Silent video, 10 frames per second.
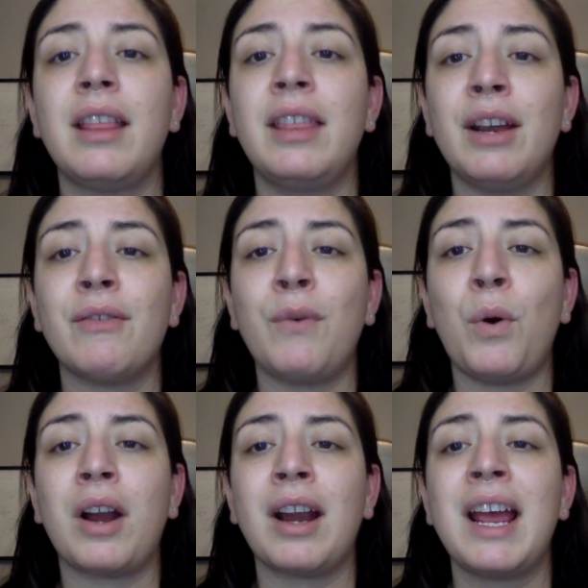
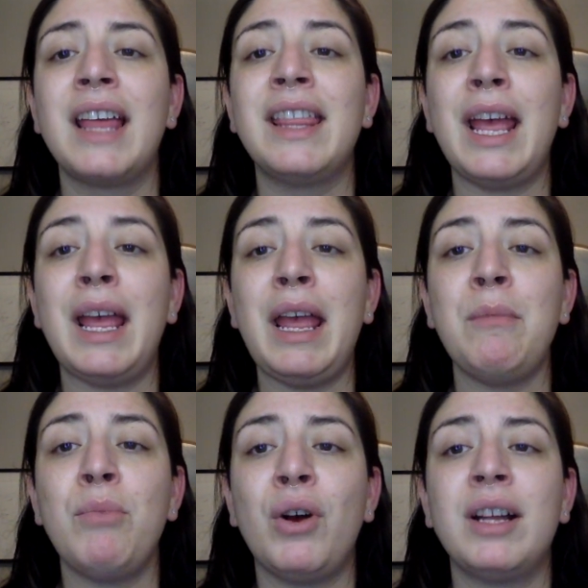Therefore, the
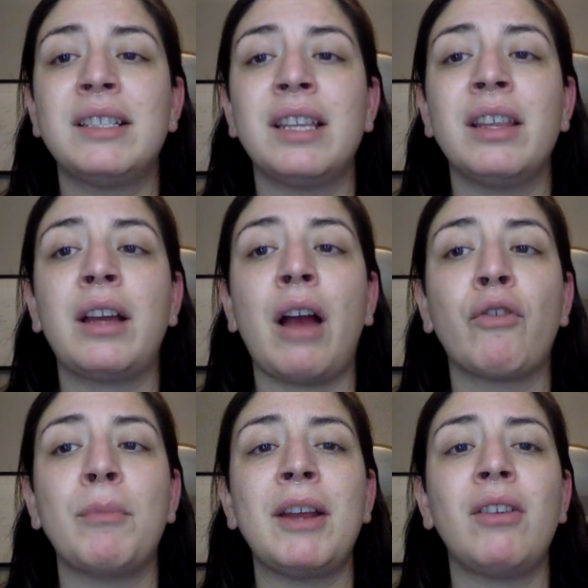inputs to the
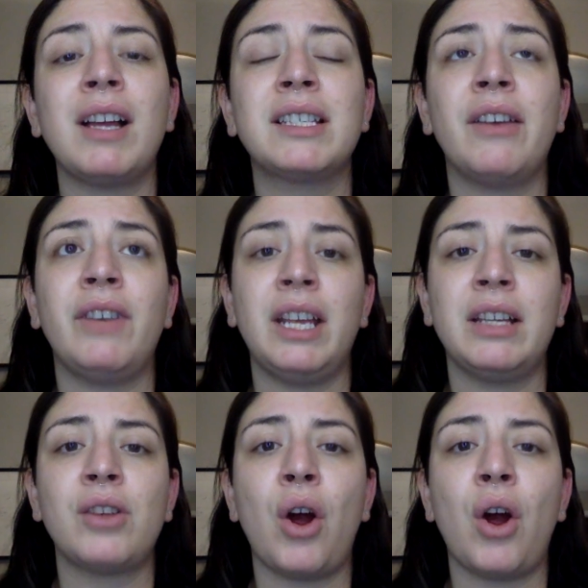governmental activities